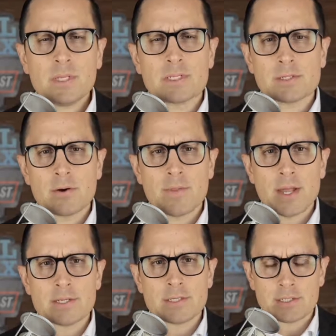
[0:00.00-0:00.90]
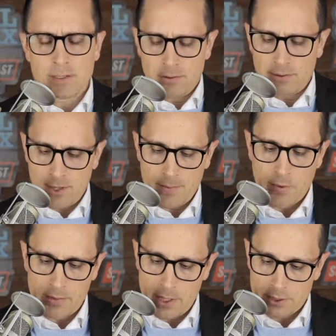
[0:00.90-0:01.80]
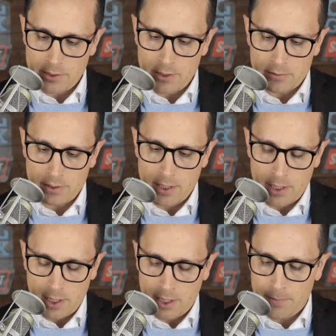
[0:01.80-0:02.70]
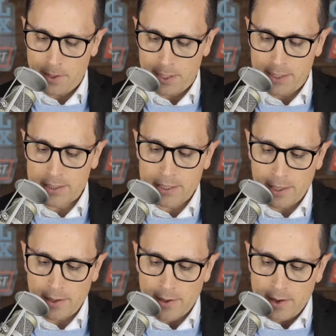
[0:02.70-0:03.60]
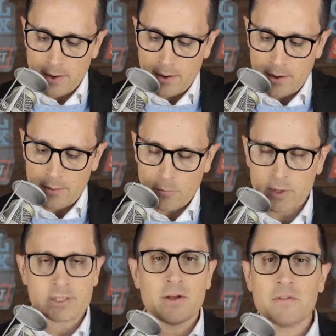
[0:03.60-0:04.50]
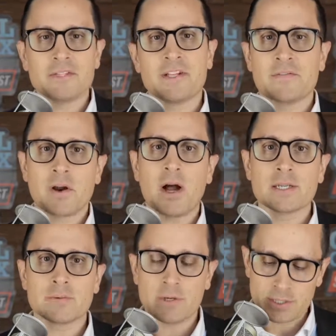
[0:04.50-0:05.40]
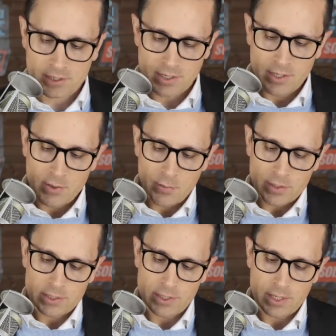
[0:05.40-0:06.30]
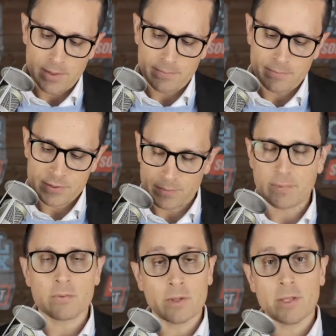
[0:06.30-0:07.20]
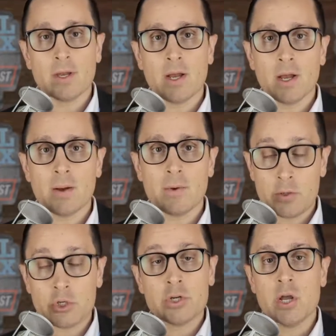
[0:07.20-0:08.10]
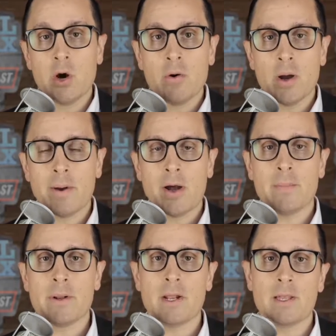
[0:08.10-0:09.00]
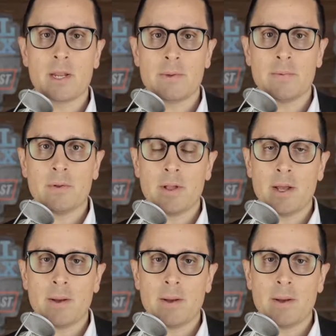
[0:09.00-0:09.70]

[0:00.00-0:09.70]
So that is just a little, I want to let you know to kind of keep you at ease there on what does all this stuff cost, which some people really, you should know about, but a lot of people